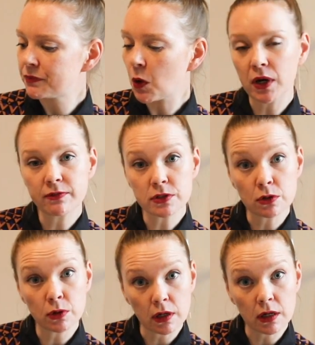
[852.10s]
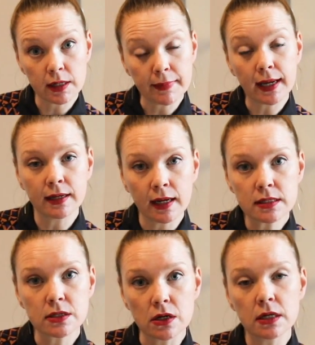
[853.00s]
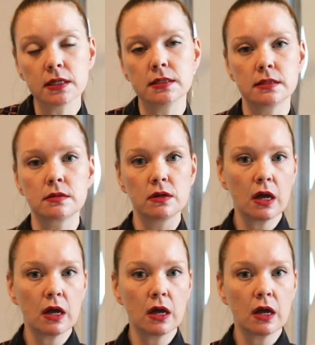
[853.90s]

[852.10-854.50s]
whatever's going on in Madagascar is